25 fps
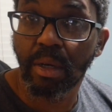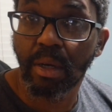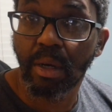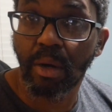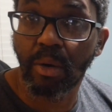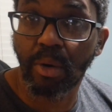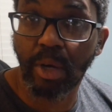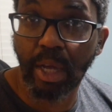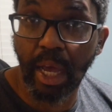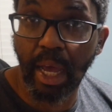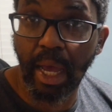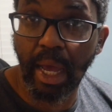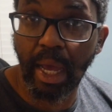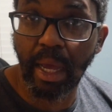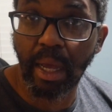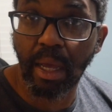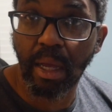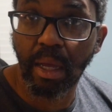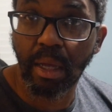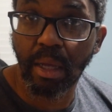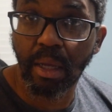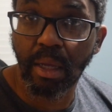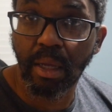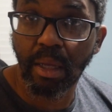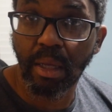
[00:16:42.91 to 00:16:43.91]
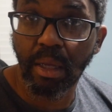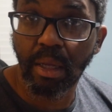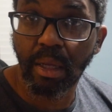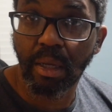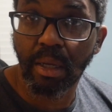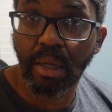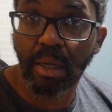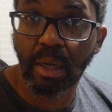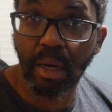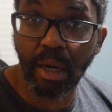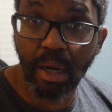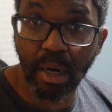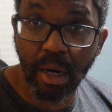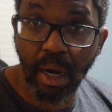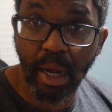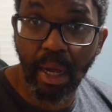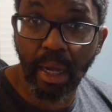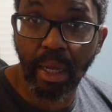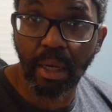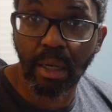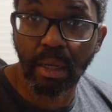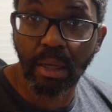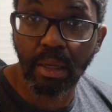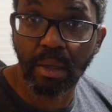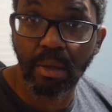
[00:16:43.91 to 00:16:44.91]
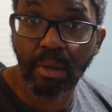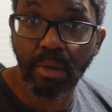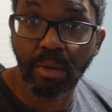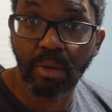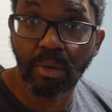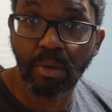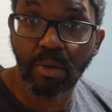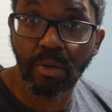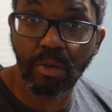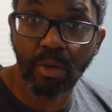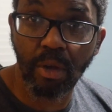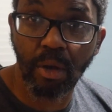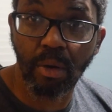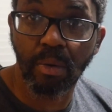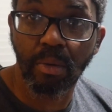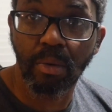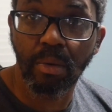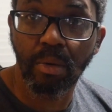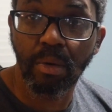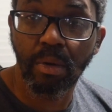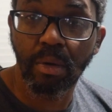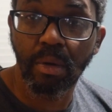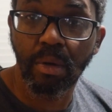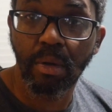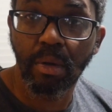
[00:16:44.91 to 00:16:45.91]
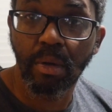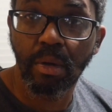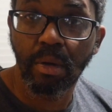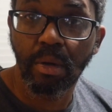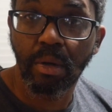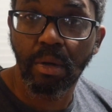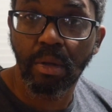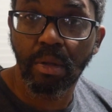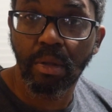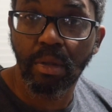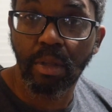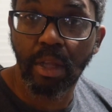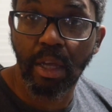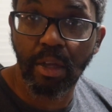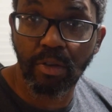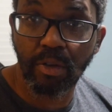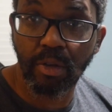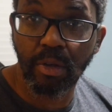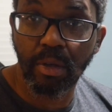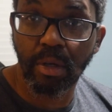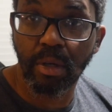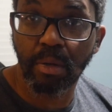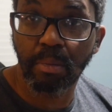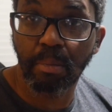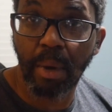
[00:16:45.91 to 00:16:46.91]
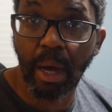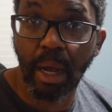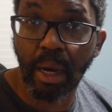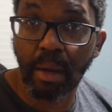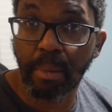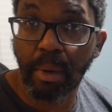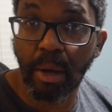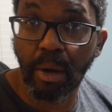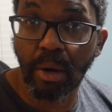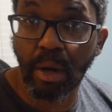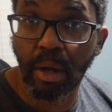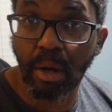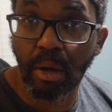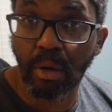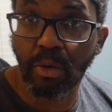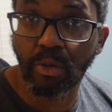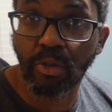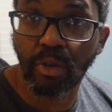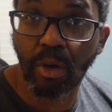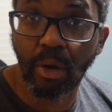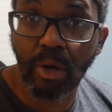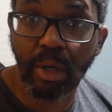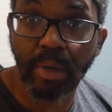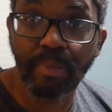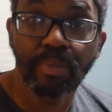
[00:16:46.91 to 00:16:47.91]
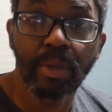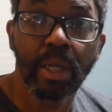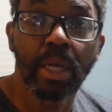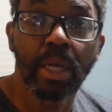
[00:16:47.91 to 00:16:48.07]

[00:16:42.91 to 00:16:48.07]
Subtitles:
Okay? Alright. So, that's your bodybuilding uncle talking.